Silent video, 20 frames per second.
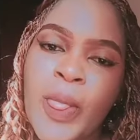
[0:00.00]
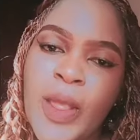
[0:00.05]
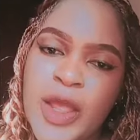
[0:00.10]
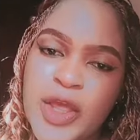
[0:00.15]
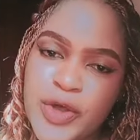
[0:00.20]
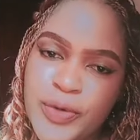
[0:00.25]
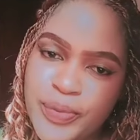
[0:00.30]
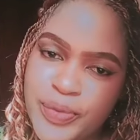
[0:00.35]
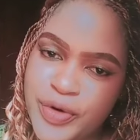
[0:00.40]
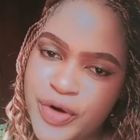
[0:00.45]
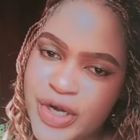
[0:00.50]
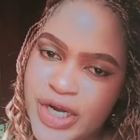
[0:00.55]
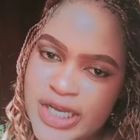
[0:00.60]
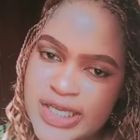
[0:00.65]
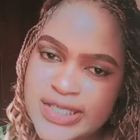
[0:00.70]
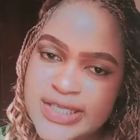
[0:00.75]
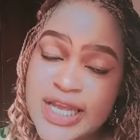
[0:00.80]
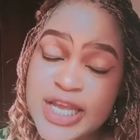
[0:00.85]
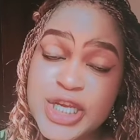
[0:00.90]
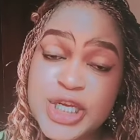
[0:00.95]
your
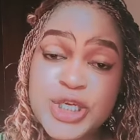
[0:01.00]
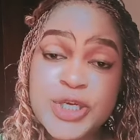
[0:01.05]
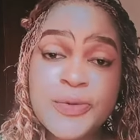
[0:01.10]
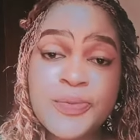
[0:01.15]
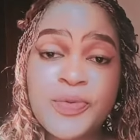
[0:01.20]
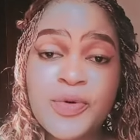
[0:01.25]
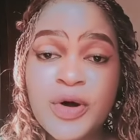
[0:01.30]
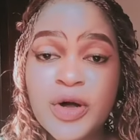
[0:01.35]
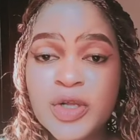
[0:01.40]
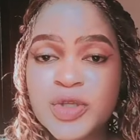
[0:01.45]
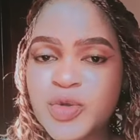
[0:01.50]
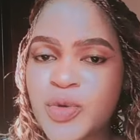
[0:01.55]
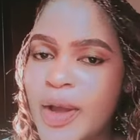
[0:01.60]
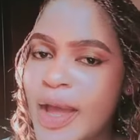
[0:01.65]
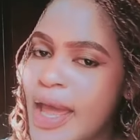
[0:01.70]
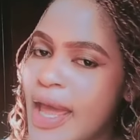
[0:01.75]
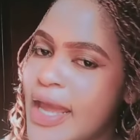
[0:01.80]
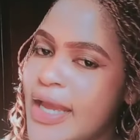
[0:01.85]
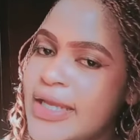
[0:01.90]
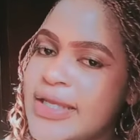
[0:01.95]
products. I ship
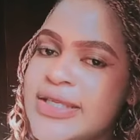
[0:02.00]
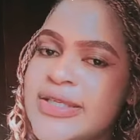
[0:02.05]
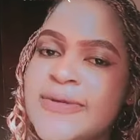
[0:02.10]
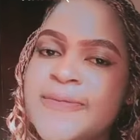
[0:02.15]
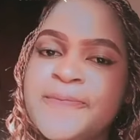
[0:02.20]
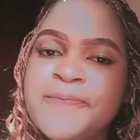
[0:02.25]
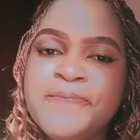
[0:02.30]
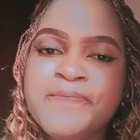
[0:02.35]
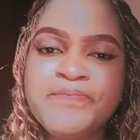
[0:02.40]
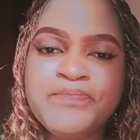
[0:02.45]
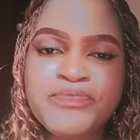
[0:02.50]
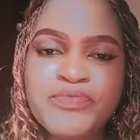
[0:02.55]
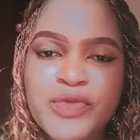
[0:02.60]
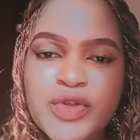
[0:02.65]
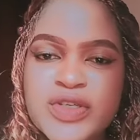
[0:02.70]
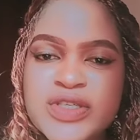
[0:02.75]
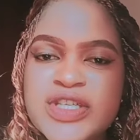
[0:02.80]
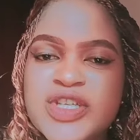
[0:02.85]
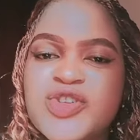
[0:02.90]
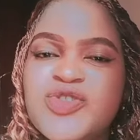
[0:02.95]
worldwide.
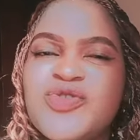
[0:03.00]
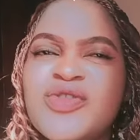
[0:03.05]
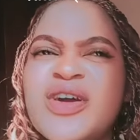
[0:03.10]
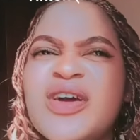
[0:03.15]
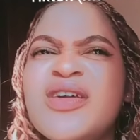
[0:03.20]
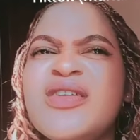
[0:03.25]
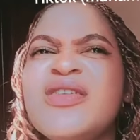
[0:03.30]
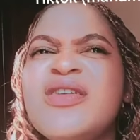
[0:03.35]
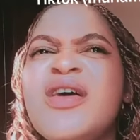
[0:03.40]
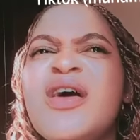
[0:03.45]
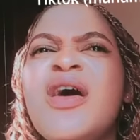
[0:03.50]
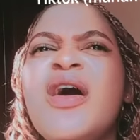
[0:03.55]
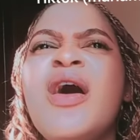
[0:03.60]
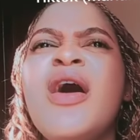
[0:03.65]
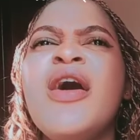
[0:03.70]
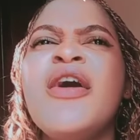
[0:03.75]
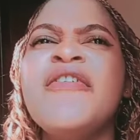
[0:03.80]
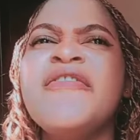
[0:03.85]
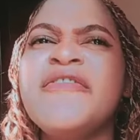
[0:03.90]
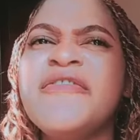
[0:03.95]
Those in Uganda,
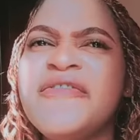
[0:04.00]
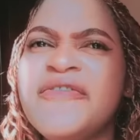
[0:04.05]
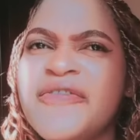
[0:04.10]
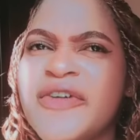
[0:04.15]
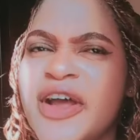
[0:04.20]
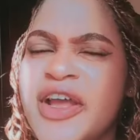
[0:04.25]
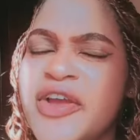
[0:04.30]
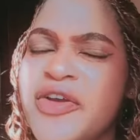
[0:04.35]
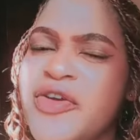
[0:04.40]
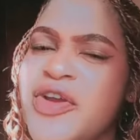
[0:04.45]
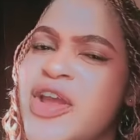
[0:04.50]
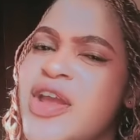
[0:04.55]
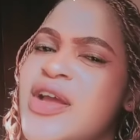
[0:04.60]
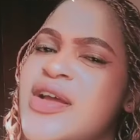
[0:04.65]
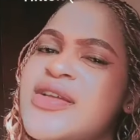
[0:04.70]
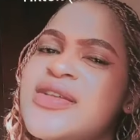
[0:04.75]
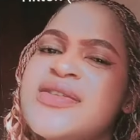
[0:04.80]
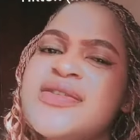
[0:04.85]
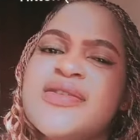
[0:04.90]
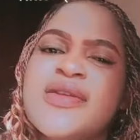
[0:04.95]
far
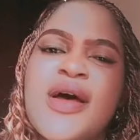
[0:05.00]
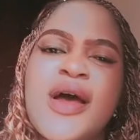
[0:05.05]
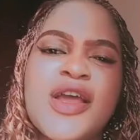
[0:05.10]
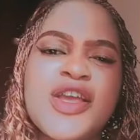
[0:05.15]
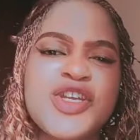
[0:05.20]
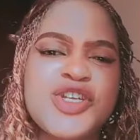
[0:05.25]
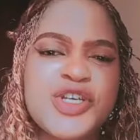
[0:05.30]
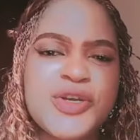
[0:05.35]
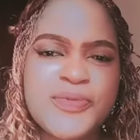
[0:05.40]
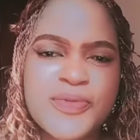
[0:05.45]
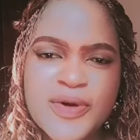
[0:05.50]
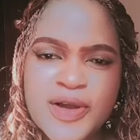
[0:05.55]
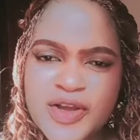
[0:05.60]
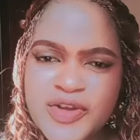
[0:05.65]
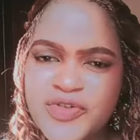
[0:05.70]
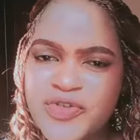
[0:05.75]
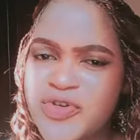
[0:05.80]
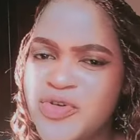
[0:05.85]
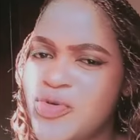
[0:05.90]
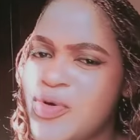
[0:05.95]
areas, I ship
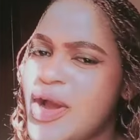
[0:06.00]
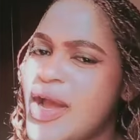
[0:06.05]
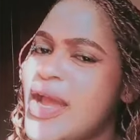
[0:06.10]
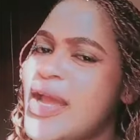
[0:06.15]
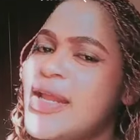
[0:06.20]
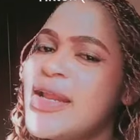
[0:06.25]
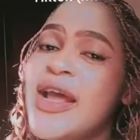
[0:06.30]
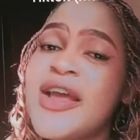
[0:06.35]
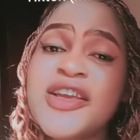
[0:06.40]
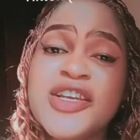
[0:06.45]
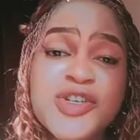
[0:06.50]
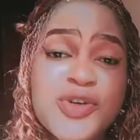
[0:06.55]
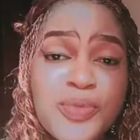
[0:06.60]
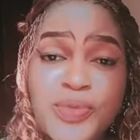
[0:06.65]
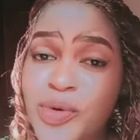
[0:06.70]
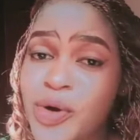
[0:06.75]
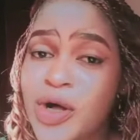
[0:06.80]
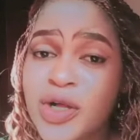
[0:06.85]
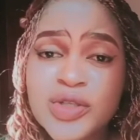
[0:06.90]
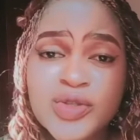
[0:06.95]
countrywide. I
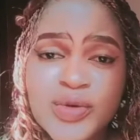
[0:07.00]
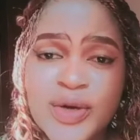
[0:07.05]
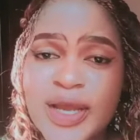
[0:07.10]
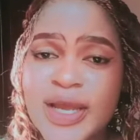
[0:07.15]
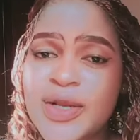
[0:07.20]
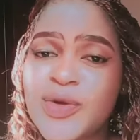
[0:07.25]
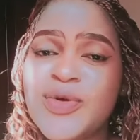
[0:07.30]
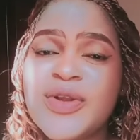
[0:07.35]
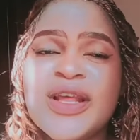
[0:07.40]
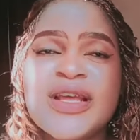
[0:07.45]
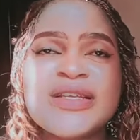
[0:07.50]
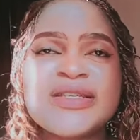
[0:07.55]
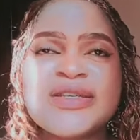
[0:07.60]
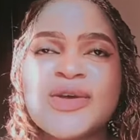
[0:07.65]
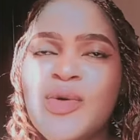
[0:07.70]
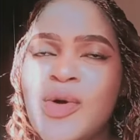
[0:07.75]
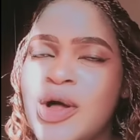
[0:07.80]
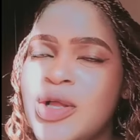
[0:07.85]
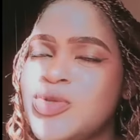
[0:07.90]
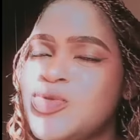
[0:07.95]
ship worldwide. When I say
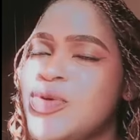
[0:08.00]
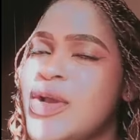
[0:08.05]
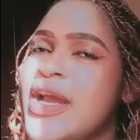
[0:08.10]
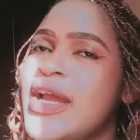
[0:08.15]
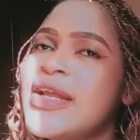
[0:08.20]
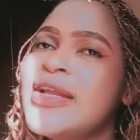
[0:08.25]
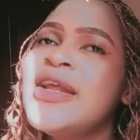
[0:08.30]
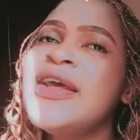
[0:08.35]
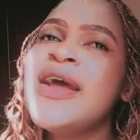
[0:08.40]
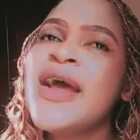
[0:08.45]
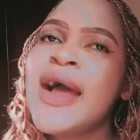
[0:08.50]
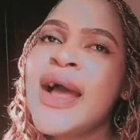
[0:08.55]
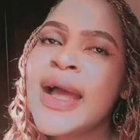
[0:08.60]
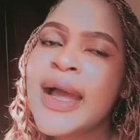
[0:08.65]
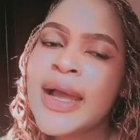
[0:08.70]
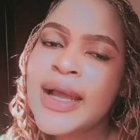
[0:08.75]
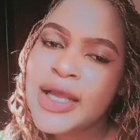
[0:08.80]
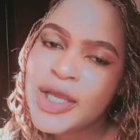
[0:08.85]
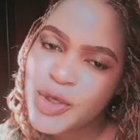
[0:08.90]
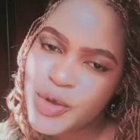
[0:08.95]
worldwide,
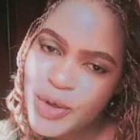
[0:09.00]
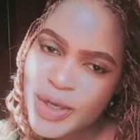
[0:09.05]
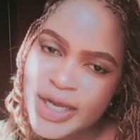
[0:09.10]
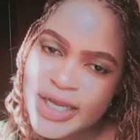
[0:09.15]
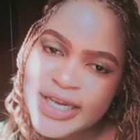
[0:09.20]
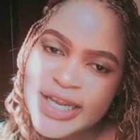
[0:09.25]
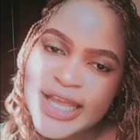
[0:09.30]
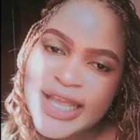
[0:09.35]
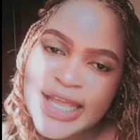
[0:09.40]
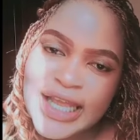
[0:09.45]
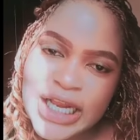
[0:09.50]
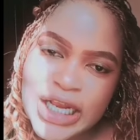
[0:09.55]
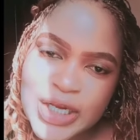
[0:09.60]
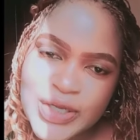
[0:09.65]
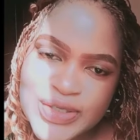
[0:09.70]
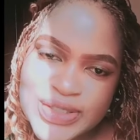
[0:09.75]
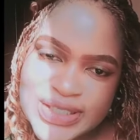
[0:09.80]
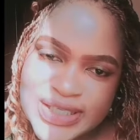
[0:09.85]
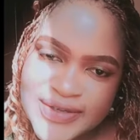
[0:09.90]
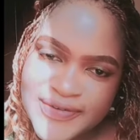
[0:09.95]
Uganda
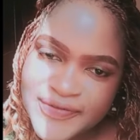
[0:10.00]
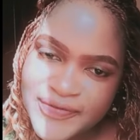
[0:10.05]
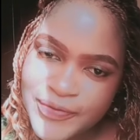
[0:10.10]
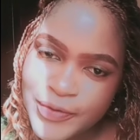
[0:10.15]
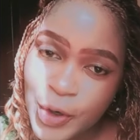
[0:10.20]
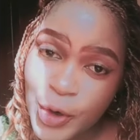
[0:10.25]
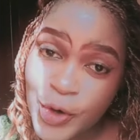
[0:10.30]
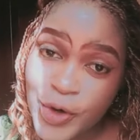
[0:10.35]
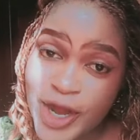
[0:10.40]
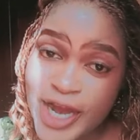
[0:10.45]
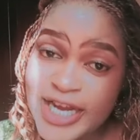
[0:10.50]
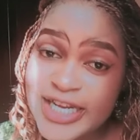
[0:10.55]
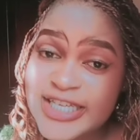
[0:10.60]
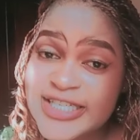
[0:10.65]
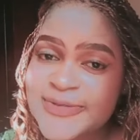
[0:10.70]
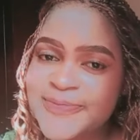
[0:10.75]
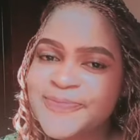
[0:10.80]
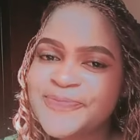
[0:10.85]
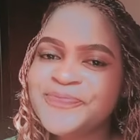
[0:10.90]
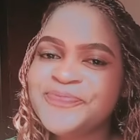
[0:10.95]
inclusive, all right?